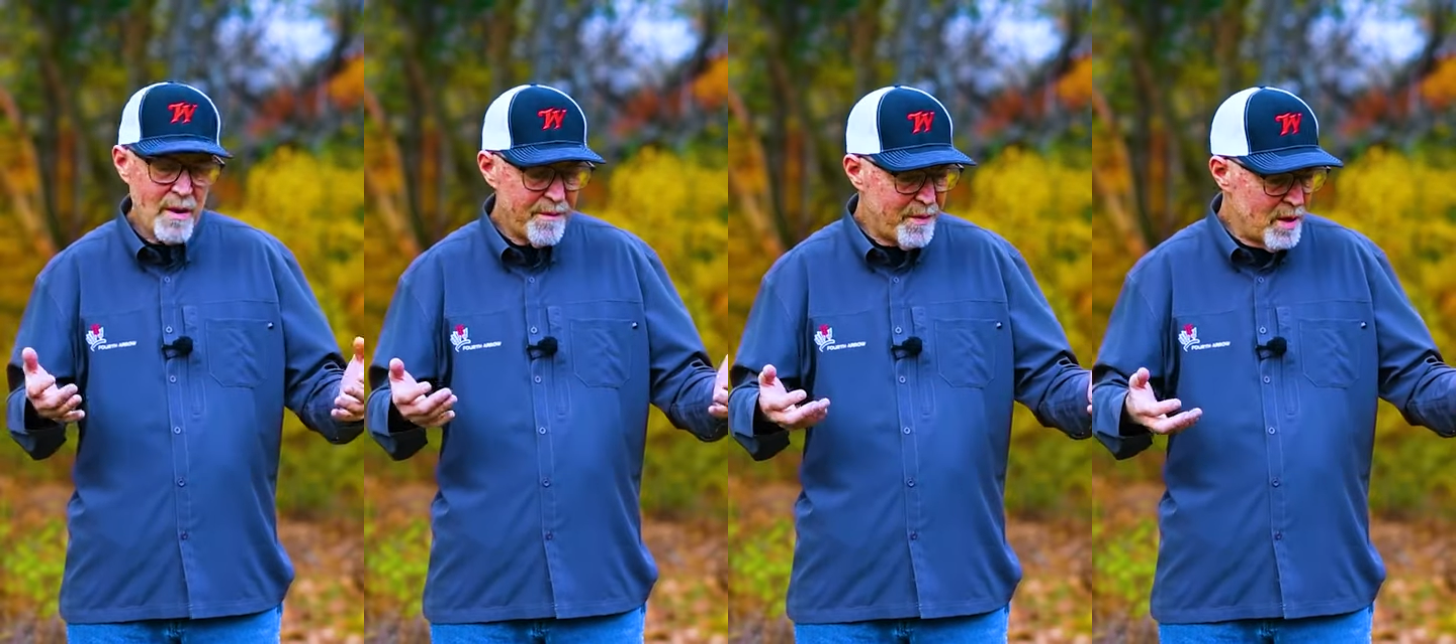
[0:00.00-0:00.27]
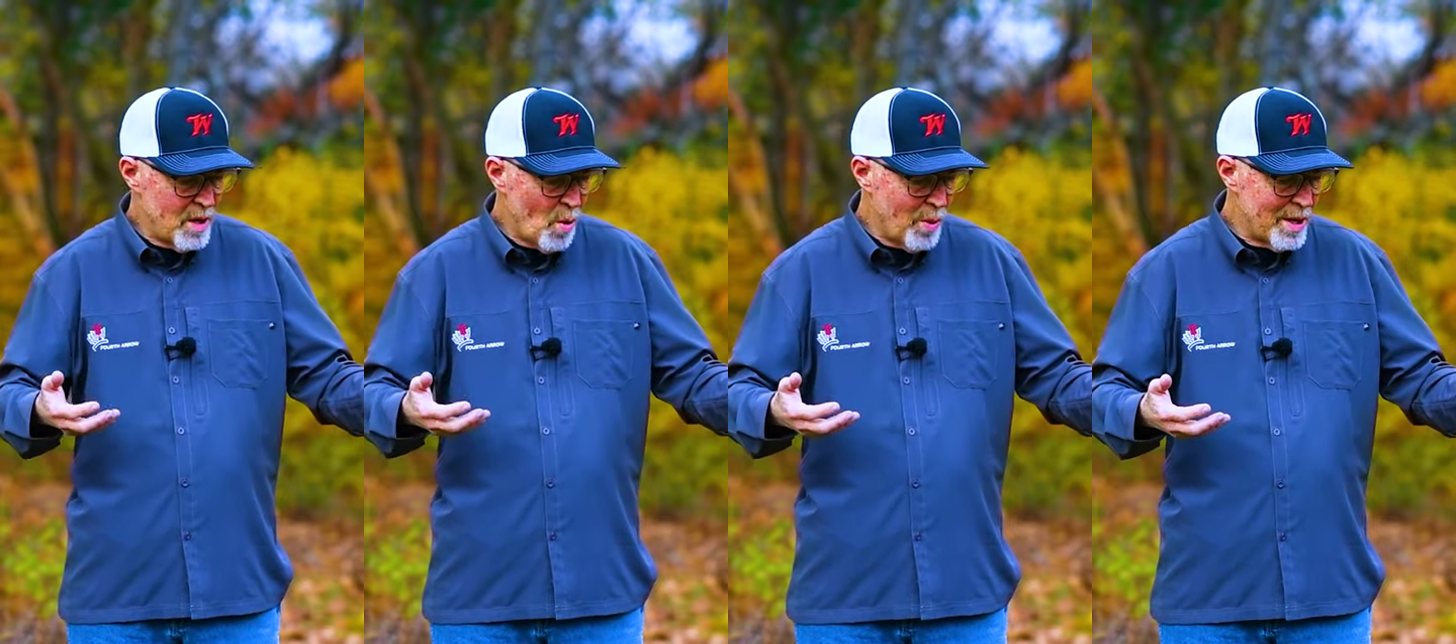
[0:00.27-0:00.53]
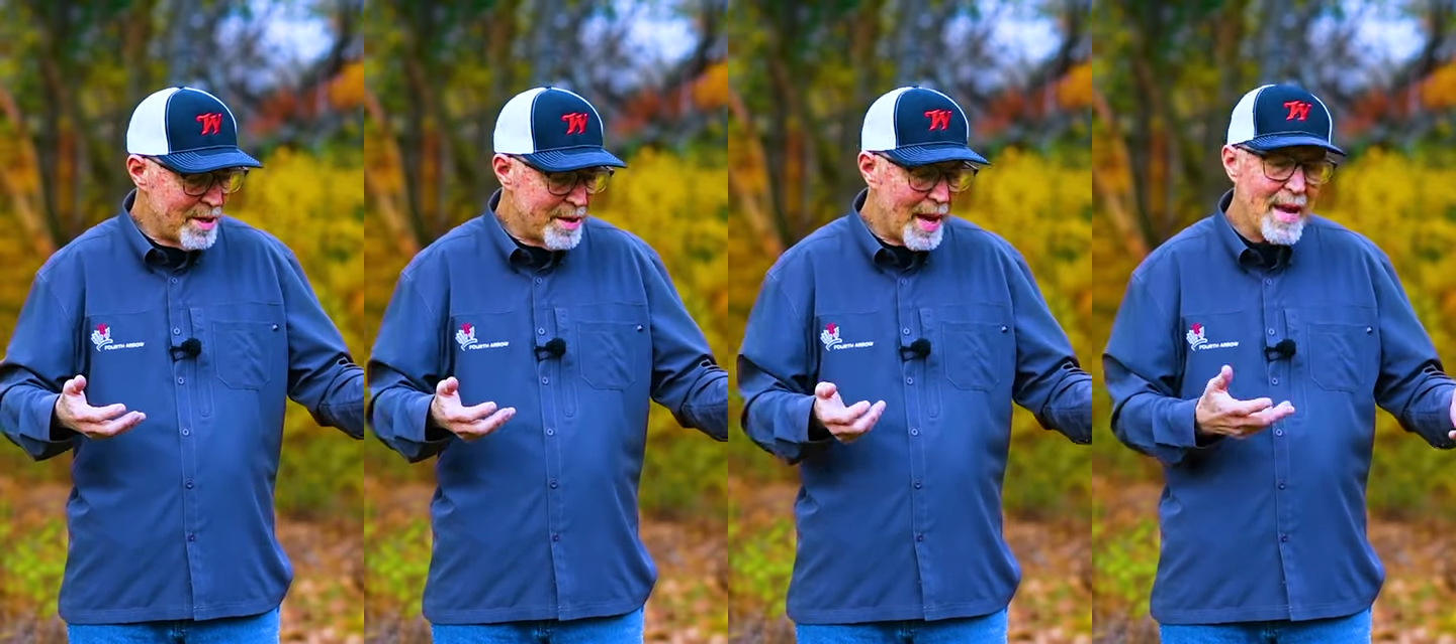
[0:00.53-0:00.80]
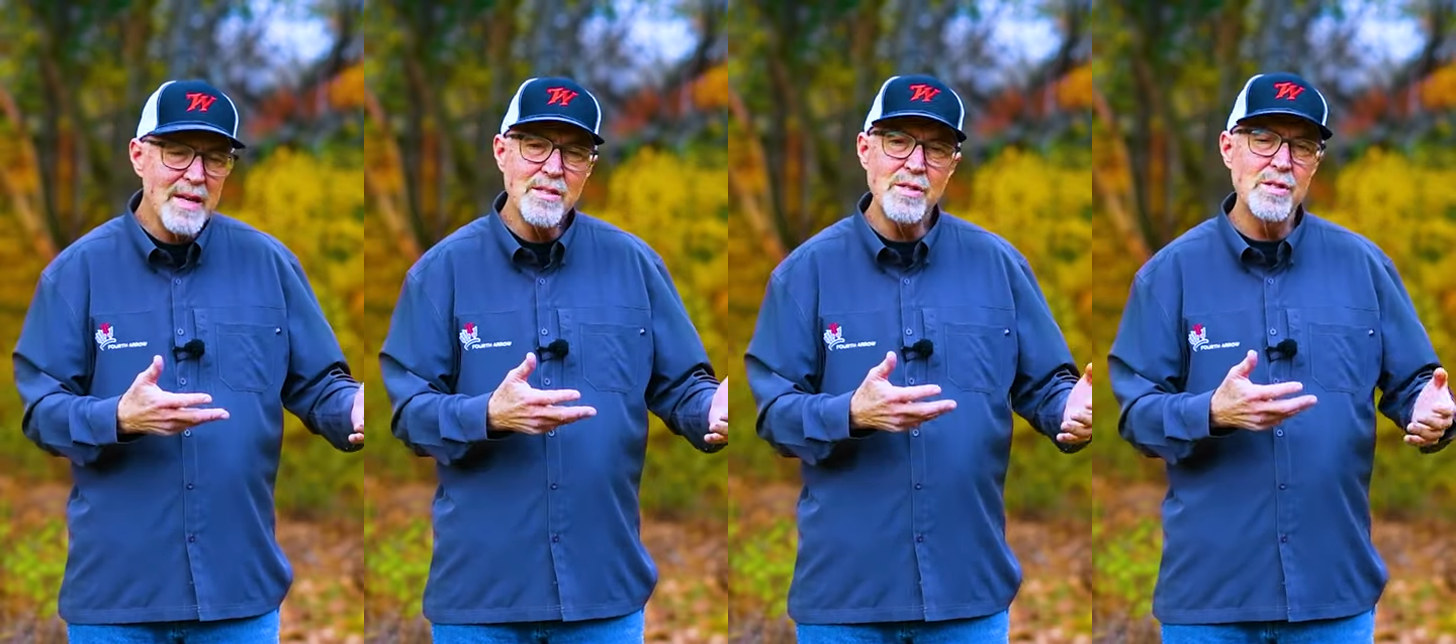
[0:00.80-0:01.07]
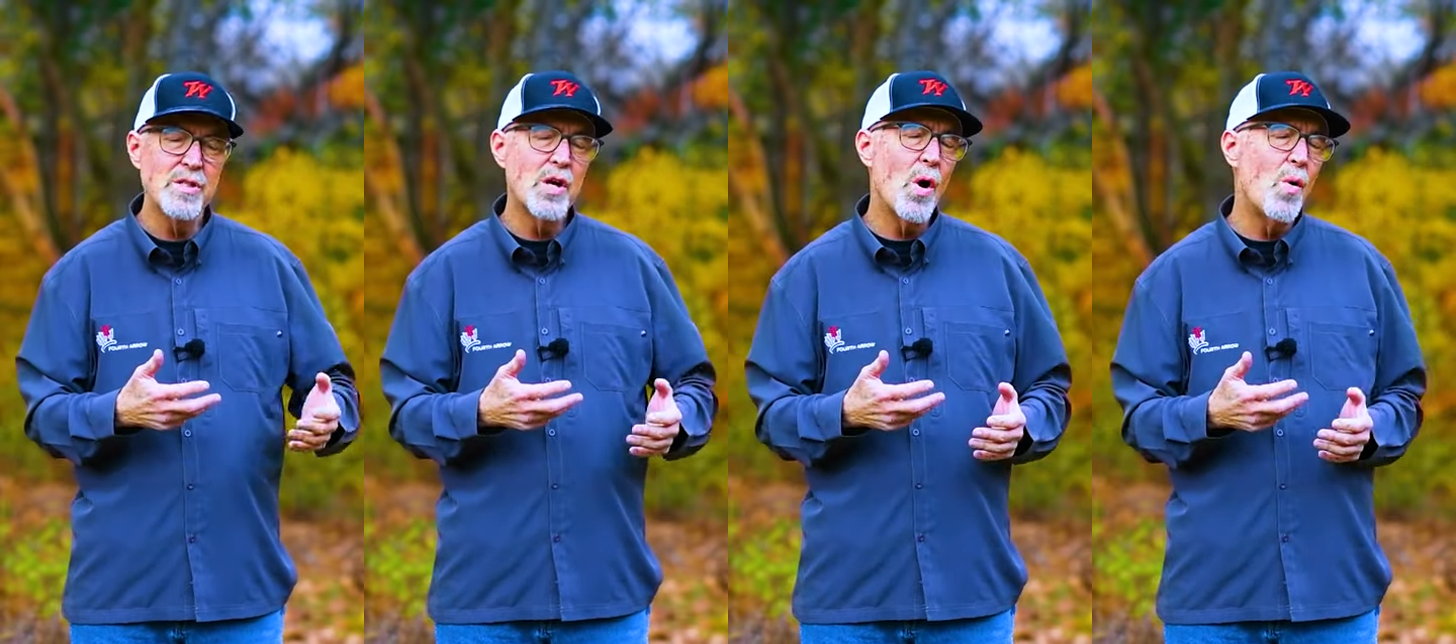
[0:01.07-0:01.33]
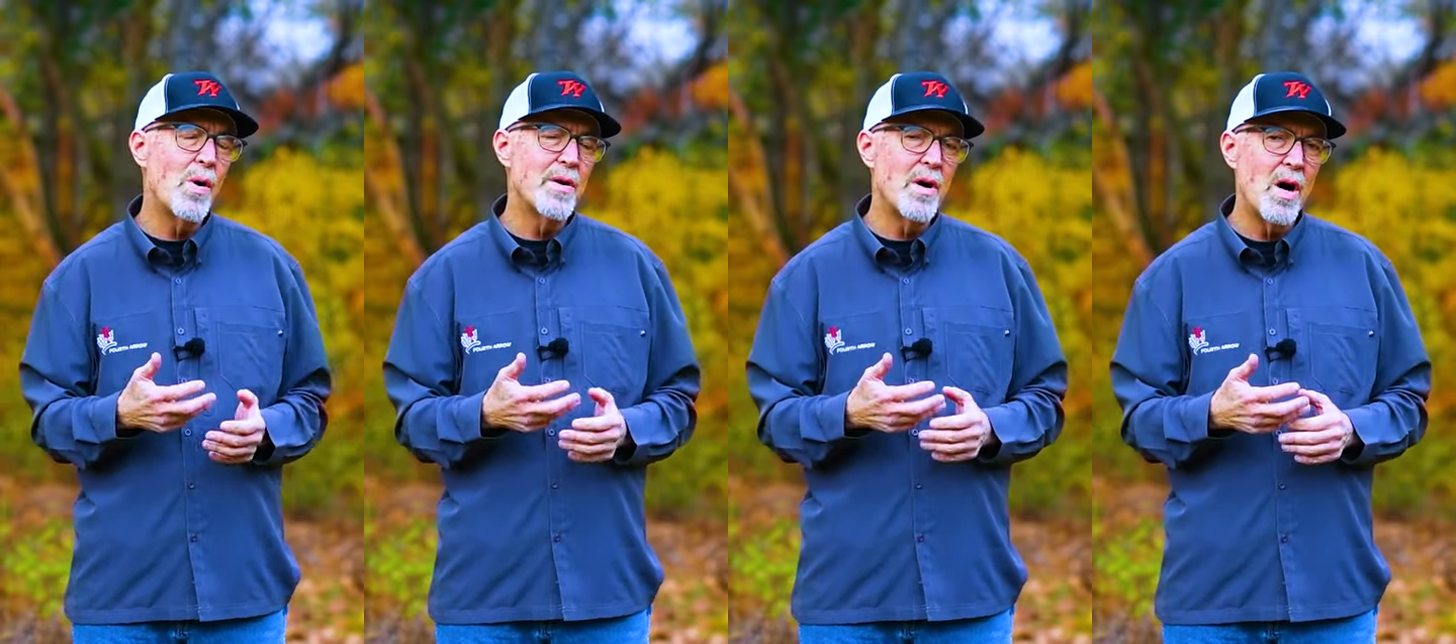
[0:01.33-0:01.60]
if you know where the dancing's
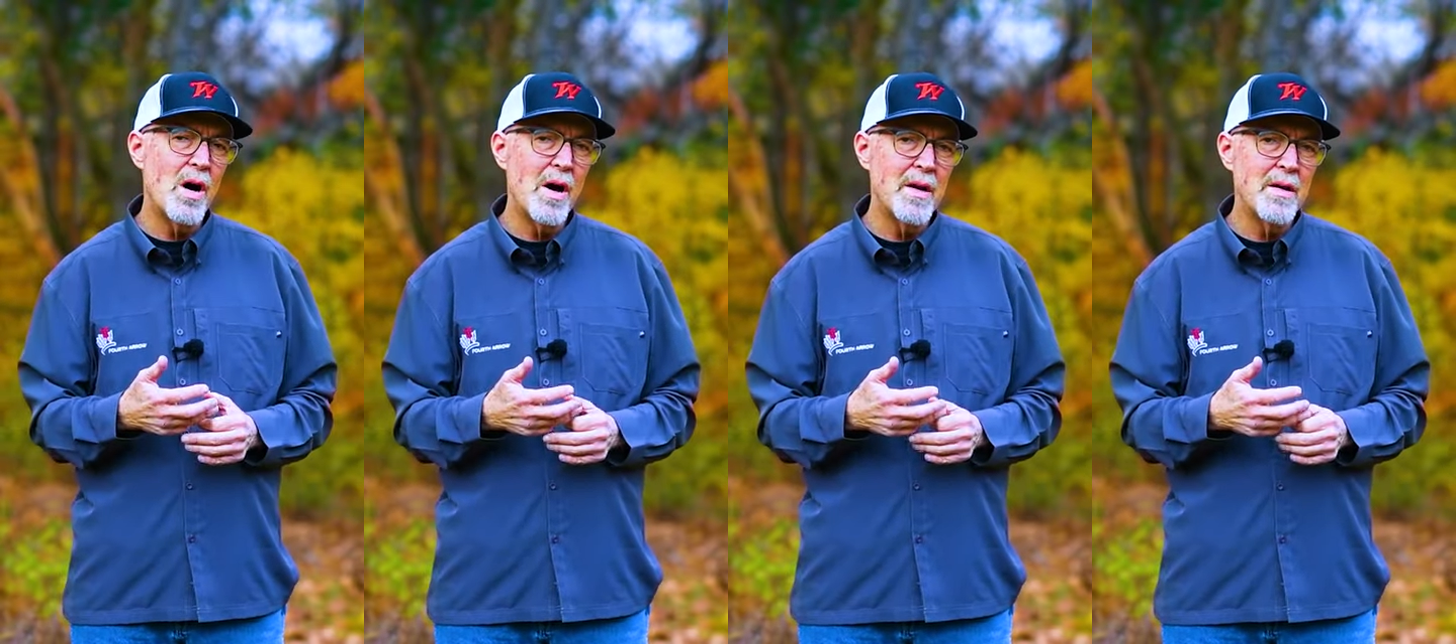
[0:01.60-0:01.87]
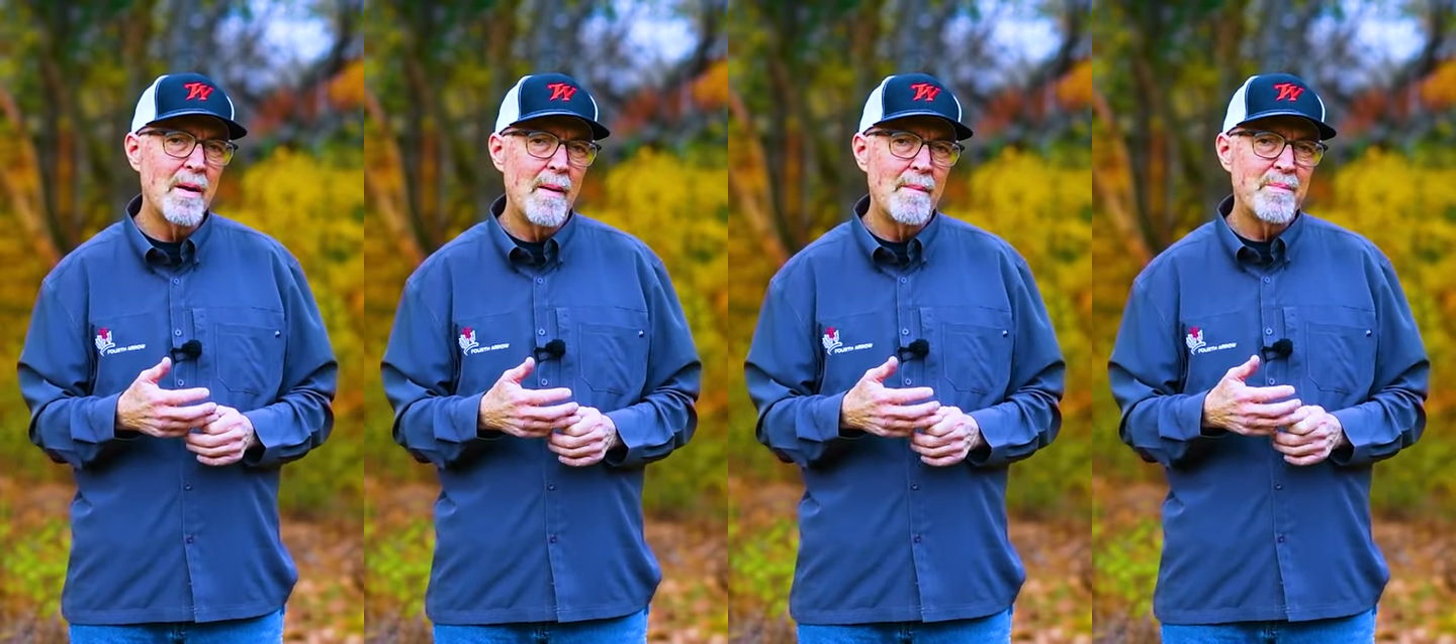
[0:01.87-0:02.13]
going on,